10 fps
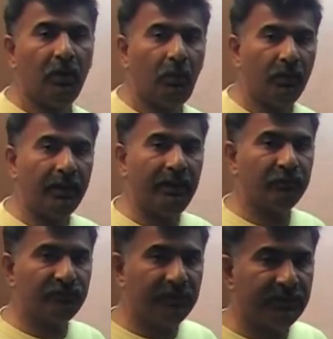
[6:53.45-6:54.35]
What I have
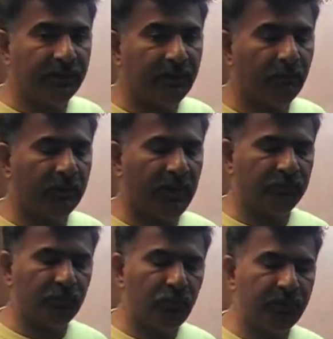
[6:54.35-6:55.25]

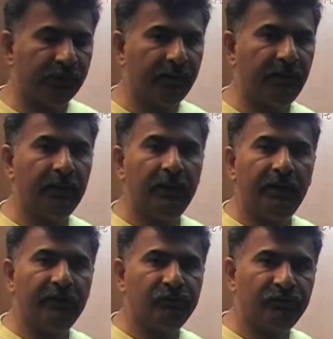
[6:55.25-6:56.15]
to do there
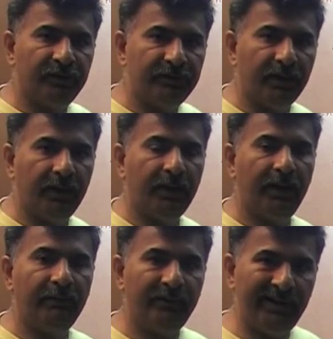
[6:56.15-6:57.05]
is to sit there
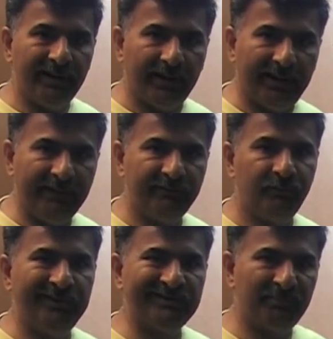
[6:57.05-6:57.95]
and realize,
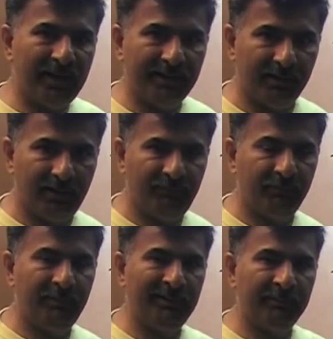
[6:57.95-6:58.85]
be smart enough,
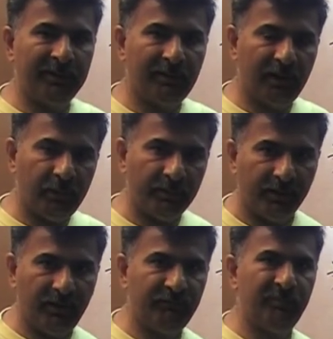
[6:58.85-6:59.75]
be clever
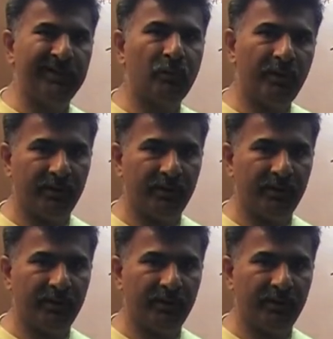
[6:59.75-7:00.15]
enough, to be quick